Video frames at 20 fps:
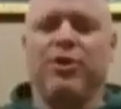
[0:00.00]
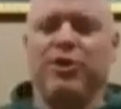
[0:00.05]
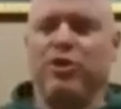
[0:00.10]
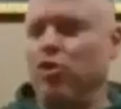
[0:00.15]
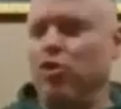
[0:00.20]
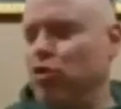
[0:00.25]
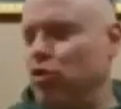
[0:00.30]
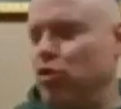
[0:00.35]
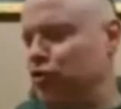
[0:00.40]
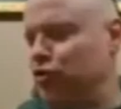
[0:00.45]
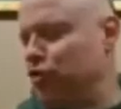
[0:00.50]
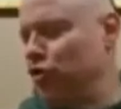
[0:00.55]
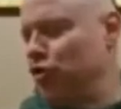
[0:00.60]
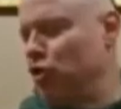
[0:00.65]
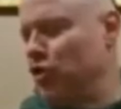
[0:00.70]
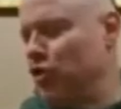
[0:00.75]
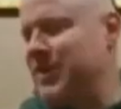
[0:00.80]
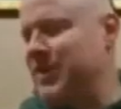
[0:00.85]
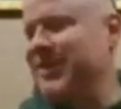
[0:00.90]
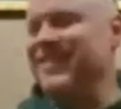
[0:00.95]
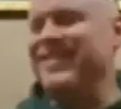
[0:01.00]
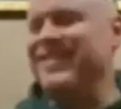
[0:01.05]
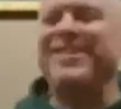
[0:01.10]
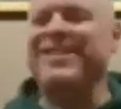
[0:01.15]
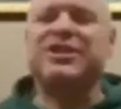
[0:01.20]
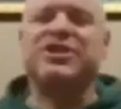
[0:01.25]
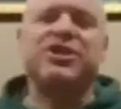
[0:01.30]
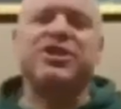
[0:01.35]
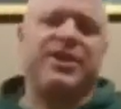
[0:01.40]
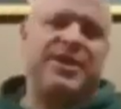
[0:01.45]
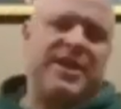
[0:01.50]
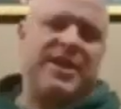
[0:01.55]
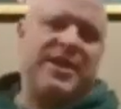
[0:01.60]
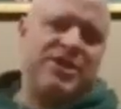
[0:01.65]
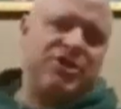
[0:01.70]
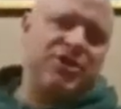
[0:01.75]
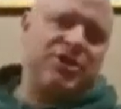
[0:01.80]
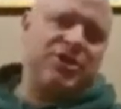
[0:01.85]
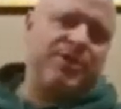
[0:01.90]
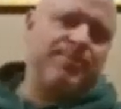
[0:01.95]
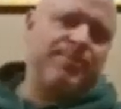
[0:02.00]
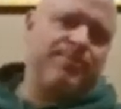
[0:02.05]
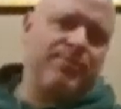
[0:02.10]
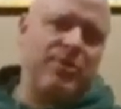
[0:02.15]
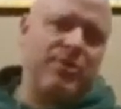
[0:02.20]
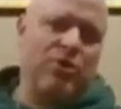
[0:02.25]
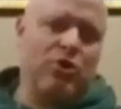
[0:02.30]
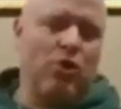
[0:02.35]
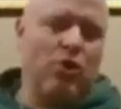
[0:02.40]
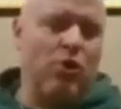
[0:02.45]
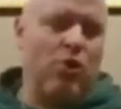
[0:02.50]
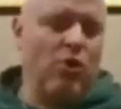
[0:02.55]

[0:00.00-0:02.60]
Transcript: act according to your conditioned nature,